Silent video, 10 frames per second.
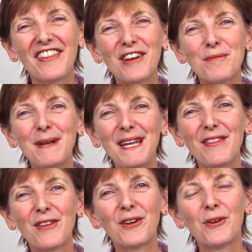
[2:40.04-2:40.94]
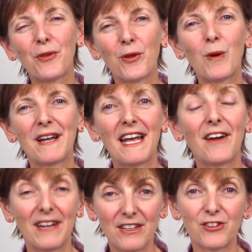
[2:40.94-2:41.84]
There'll be the 1
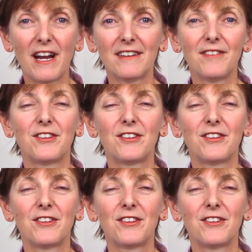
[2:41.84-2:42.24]
hour interactive